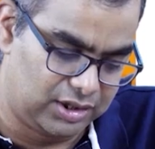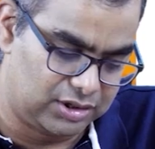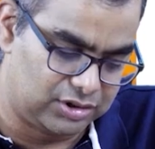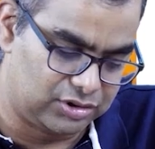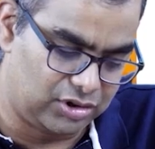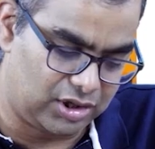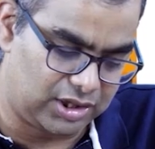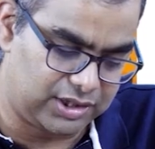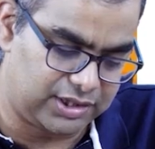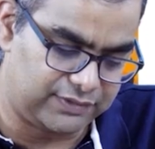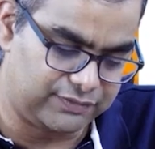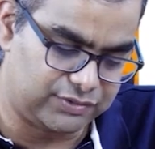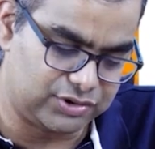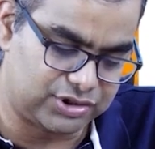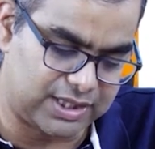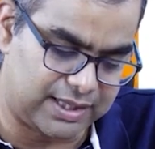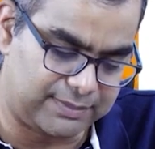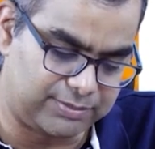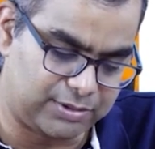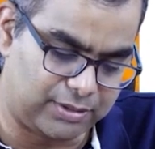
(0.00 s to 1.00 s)
Do not confuse
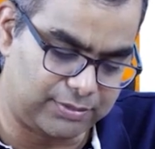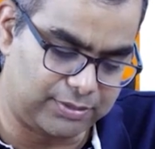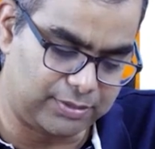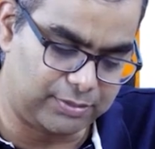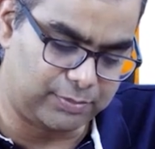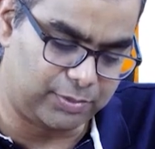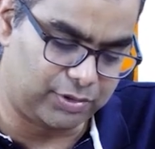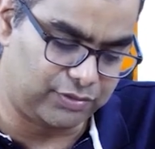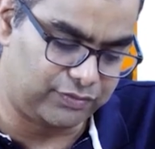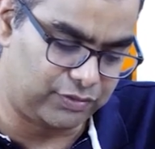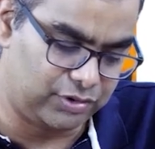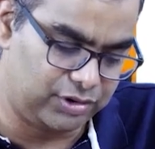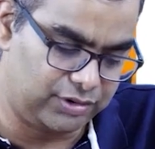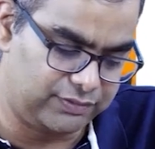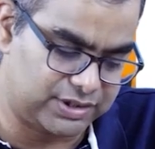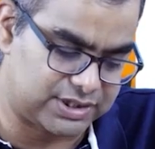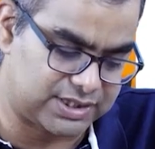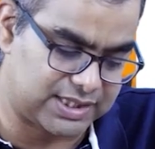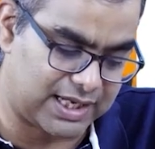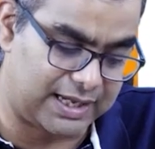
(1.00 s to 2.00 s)
Sharpe optimal portfolio
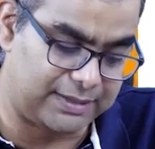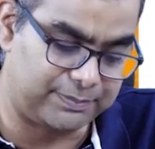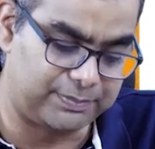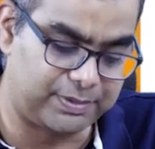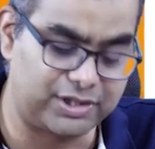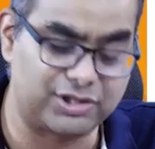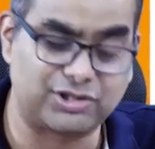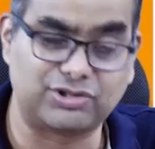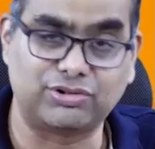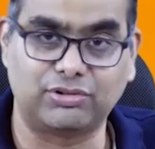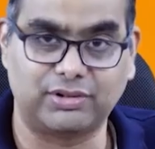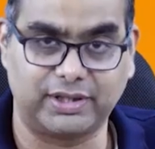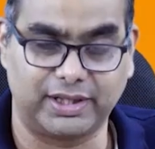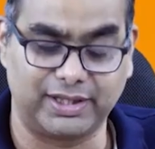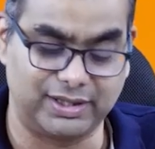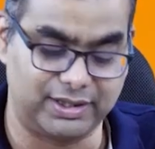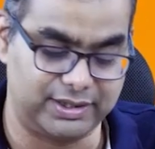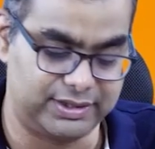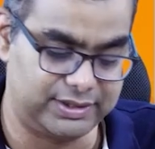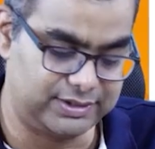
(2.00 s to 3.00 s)
with Sharpe ratio,
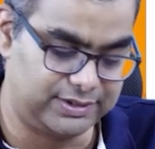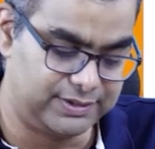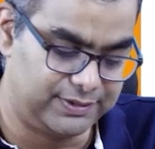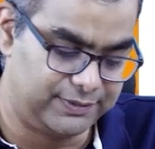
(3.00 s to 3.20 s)
agreed.